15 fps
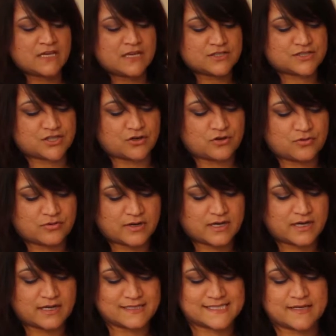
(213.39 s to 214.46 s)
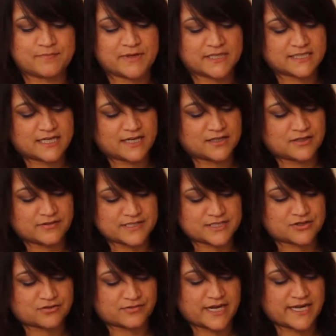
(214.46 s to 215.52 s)
So a seatbelt cutter is
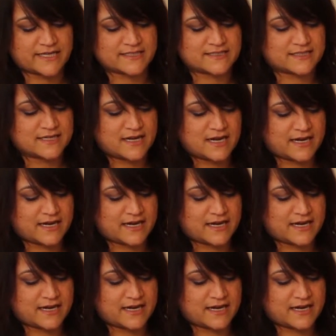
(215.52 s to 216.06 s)
great.